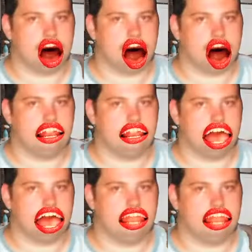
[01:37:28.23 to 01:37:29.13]
100
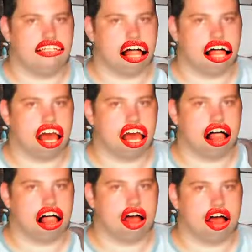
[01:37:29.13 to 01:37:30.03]
other people or something like
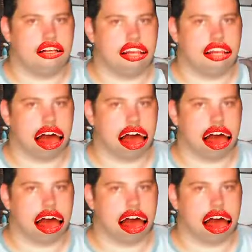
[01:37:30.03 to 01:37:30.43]
that knew about.